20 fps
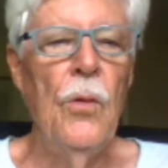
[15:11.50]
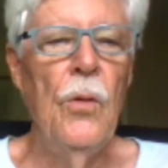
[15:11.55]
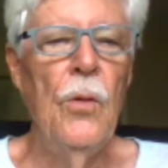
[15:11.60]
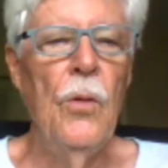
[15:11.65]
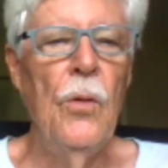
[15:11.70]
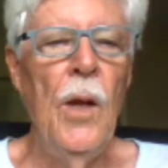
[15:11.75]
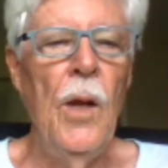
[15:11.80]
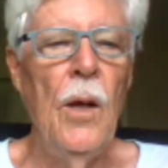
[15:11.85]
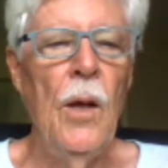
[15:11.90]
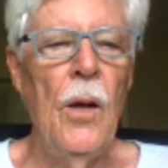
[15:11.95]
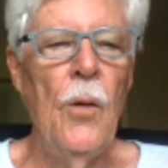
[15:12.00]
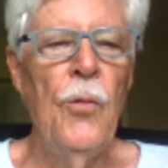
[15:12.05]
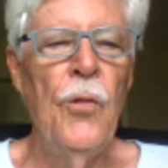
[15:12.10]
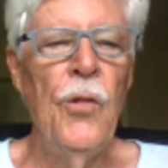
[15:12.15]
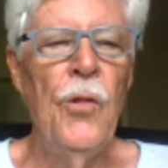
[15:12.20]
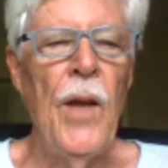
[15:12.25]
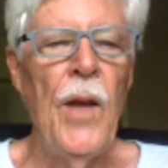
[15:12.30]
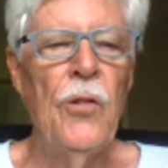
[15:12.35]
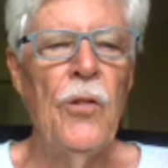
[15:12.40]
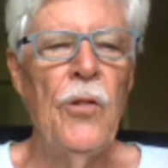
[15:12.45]
Yeah, it
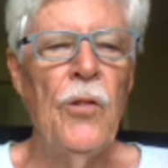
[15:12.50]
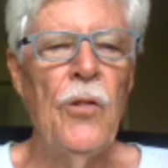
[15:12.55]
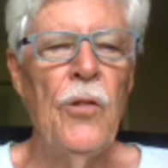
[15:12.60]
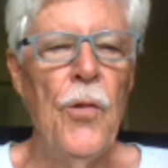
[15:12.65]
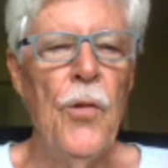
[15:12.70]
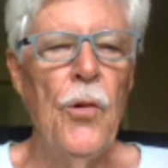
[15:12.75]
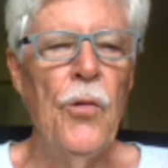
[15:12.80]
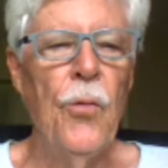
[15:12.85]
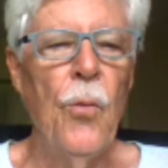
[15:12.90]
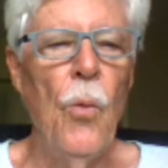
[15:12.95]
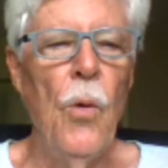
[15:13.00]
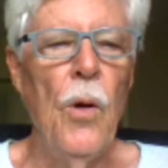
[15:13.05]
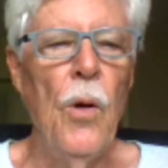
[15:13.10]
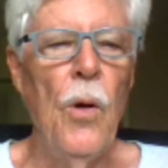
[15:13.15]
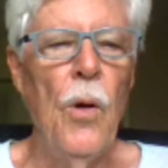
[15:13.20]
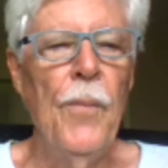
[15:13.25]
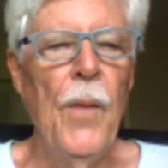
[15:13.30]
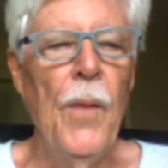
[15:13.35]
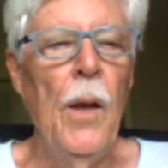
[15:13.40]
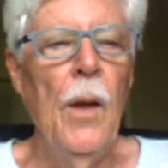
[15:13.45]
was actually the first one.
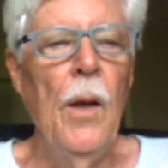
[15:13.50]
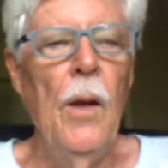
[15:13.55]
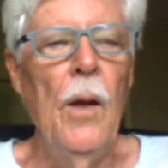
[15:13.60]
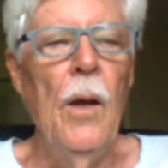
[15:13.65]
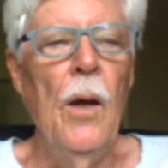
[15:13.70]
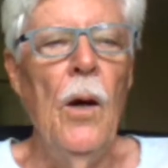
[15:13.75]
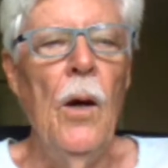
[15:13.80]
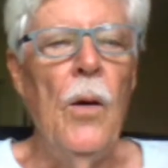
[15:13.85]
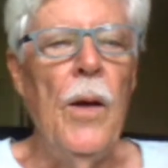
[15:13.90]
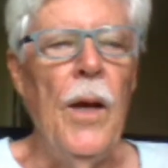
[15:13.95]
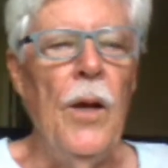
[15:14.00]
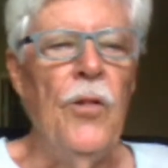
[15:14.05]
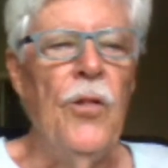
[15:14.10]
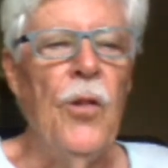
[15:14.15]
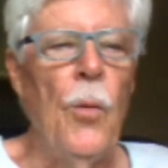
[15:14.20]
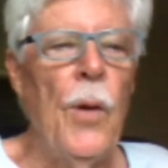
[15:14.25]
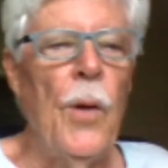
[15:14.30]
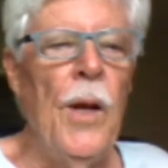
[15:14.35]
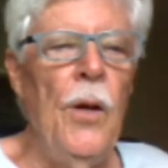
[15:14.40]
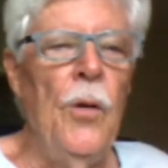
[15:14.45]
Okay,
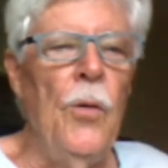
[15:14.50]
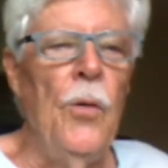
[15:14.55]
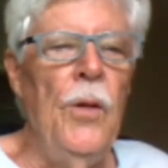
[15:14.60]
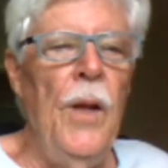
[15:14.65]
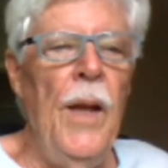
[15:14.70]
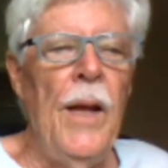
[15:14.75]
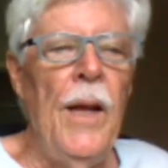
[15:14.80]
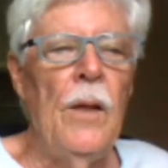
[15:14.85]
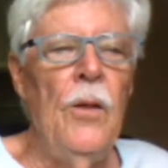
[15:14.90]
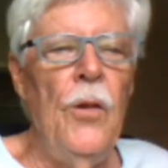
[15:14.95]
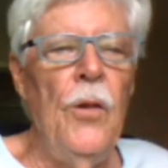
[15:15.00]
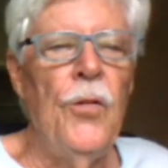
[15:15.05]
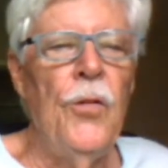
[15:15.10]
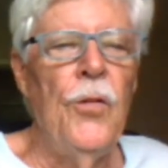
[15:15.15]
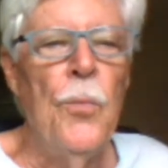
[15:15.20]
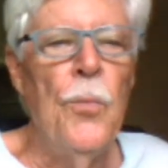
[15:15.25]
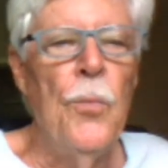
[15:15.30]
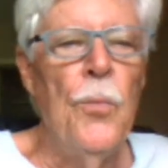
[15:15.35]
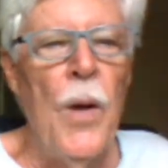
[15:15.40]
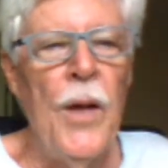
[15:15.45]
so we're going to go
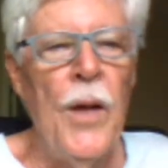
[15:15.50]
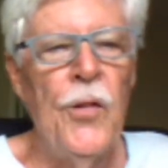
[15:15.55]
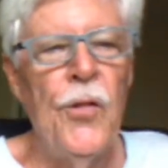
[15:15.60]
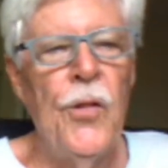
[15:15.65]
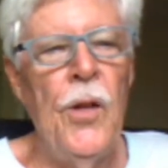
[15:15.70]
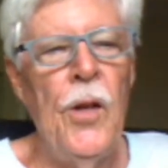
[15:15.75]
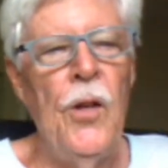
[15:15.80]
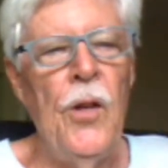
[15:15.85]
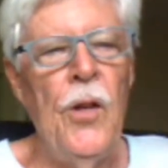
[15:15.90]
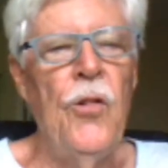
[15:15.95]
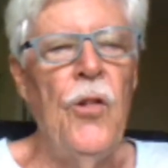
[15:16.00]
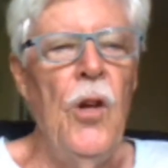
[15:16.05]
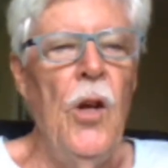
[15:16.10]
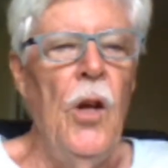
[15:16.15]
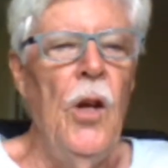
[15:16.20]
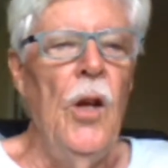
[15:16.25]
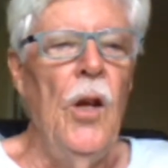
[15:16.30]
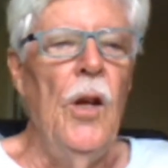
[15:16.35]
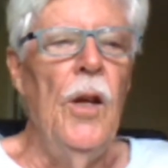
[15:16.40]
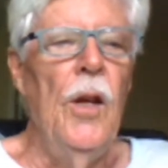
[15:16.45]
Nicholas Brestich.
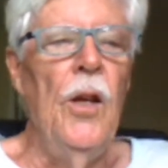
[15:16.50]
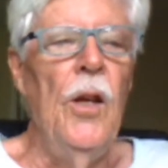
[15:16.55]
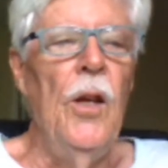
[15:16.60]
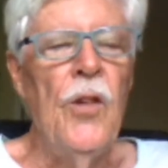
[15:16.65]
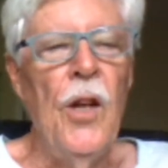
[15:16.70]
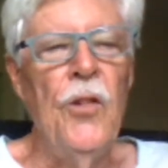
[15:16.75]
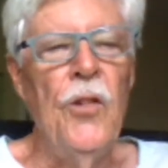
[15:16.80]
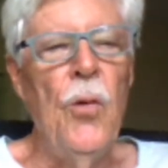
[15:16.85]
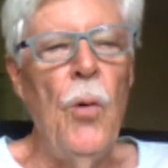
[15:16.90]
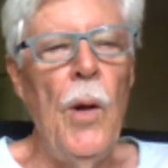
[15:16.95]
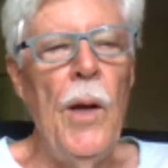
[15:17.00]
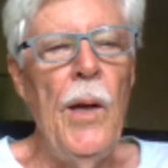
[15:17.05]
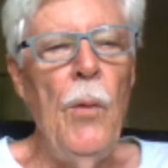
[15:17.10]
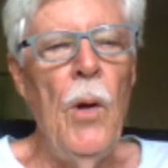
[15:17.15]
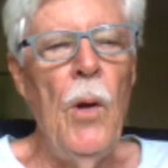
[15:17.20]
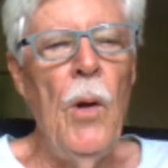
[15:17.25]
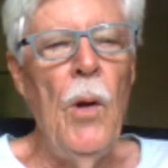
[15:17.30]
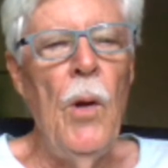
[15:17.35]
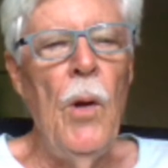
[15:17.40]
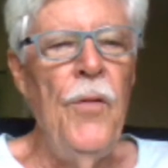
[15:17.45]
He's got
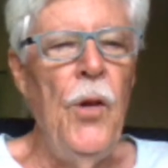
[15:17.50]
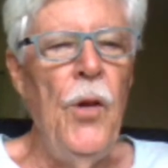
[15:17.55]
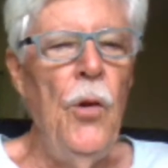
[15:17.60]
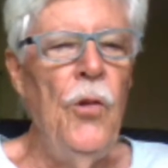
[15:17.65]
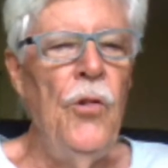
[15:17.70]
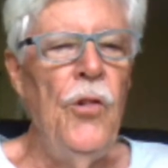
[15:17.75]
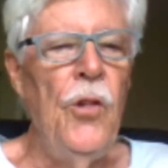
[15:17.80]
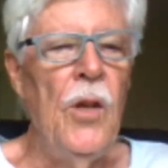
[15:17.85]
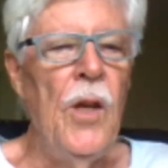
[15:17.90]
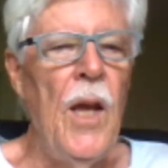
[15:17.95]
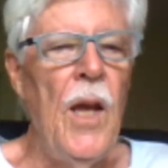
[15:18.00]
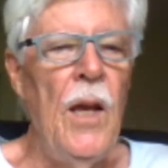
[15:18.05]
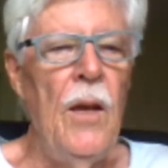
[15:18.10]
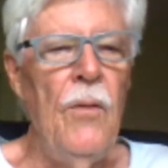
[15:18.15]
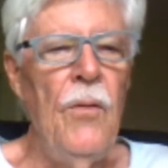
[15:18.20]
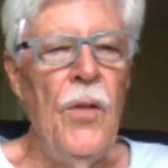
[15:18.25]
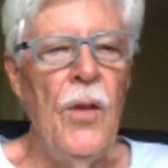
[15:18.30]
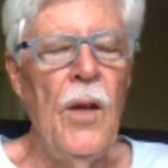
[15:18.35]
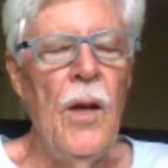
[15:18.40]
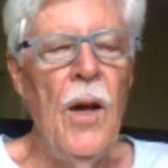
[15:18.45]
21 reviews. He
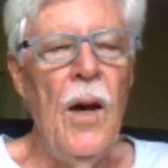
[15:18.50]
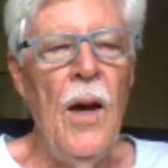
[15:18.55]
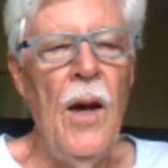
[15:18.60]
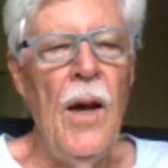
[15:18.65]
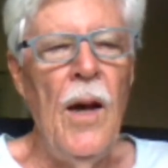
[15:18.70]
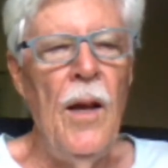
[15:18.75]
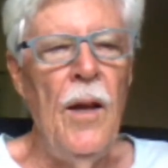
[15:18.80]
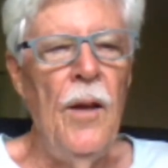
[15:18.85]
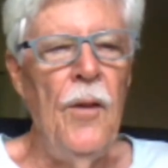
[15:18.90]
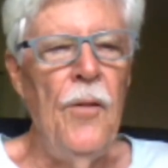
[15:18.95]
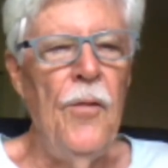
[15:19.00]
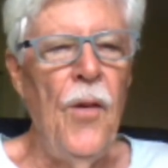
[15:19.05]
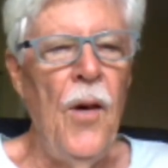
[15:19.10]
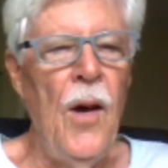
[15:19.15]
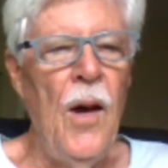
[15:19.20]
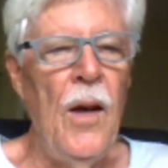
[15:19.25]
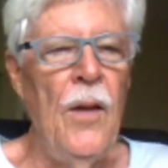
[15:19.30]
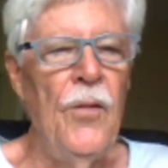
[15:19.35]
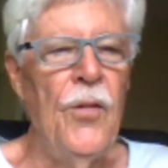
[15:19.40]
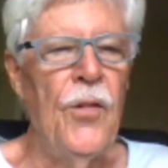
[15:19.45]
gave the guy
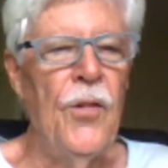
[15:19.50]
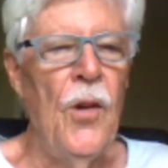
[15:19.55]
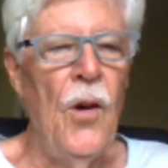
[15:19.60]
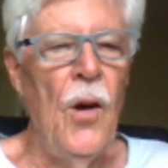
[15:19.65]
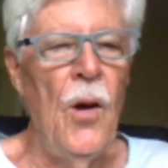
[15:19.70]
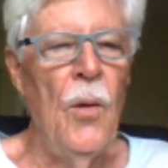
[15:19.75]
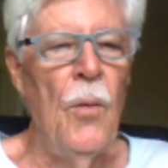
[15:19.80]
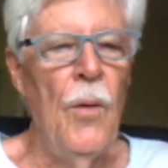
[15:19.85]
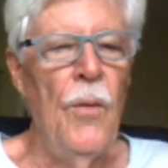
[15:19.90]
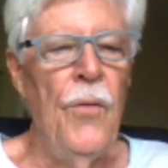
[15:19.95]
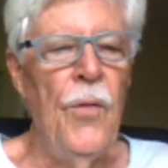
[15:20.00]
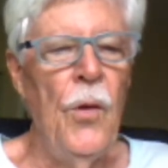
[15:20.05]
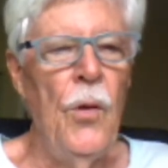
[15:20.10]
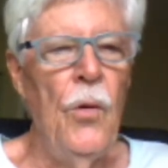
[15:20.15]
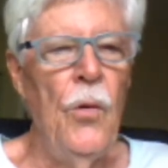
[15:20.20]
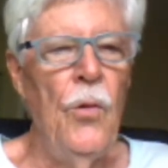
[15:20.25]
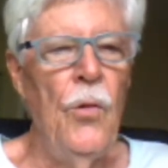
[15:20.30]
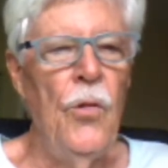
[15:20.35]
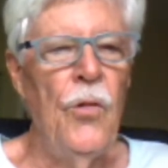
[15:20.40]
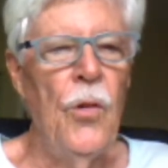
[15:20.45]
5-star
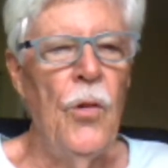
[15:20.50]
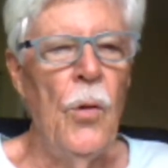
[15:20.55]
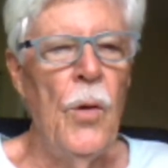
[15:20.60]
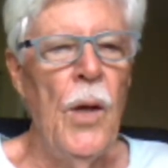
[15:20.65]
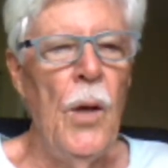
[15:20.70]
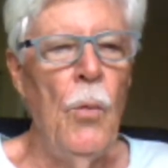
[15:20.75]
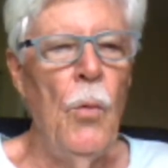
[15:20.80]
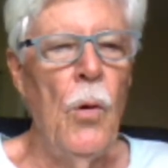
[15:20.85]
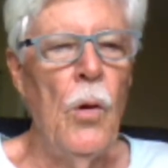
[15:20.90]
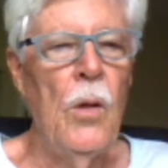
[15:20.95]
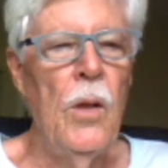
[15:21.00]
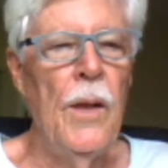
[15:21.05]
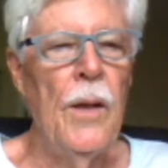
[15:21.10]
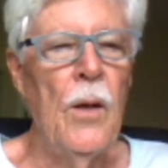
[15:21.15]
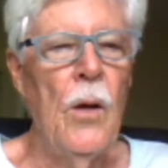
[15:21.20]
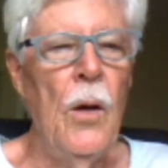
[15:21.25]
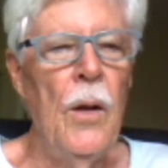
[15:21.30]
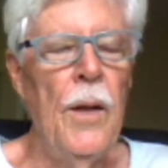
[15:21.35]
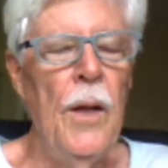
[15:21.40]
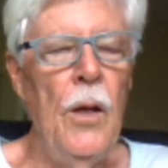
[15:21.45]
reviews. Okay, we'll
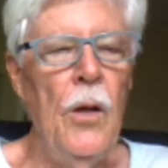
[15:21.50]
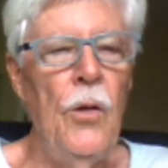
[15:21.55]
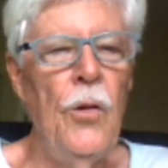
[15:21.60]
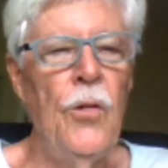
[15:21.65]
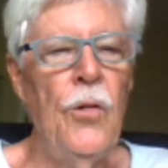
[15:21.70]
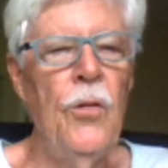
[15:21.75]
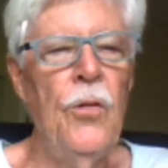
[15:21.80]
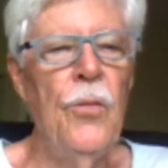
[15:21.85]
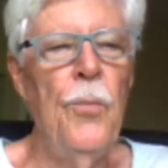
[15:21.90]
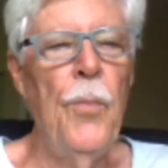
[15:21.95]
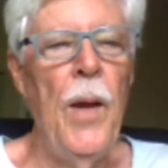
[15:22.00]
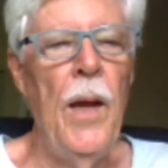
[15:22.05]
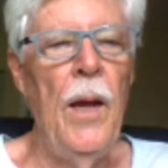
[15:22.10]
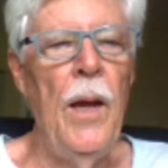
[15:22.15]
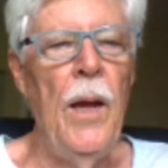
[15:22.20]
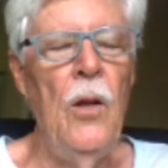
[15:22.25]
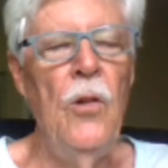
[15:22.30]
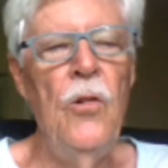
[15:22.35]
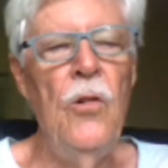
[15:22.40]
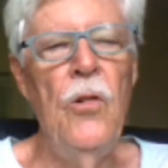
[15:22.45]
click on his
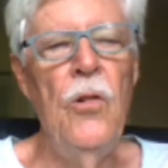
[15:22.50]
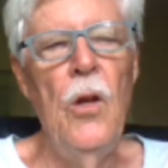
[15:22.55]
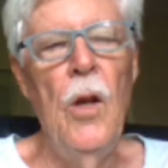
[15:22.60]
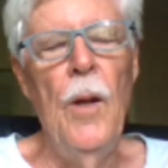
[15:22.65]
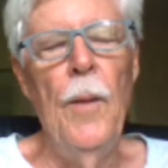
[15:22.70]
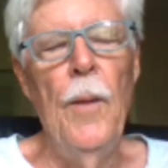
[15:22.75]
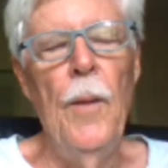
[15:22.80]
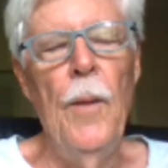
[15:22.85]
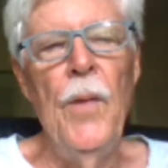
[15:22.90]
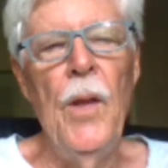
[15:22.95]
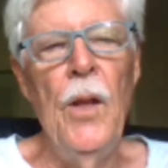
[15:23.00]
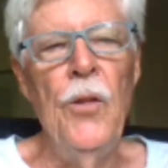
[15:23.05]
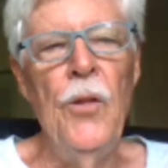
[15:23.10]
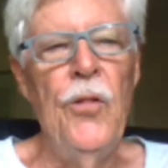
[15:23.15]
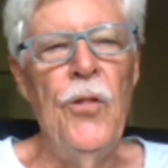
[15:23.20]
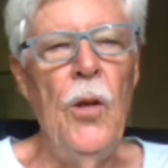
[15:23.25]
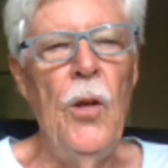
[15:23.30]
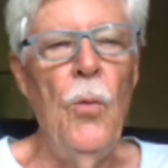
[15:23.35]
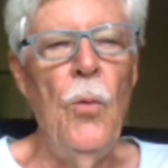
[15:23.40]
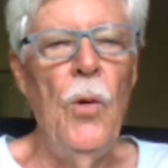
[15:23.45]
page and
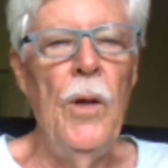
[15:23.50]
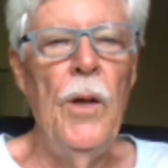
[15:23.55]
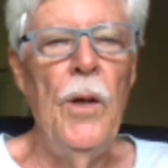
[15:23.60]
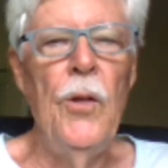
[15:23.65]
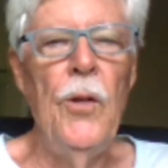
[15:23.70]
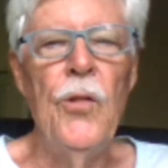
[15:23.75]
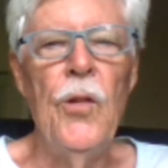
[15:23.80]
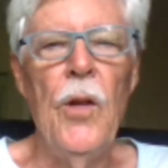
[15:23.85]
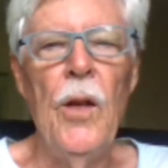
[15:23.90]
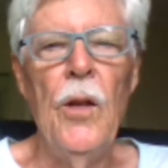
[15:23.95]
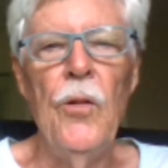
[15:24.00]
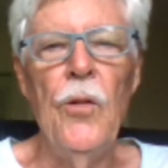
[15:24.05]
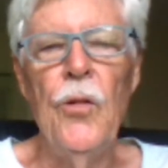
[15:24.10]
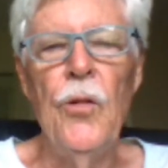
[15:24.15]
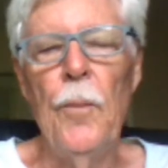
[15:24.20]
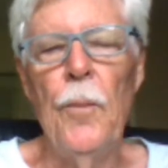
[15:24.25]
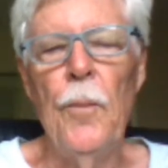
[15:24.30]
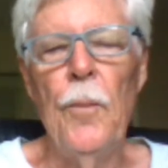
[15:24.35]
see what it says.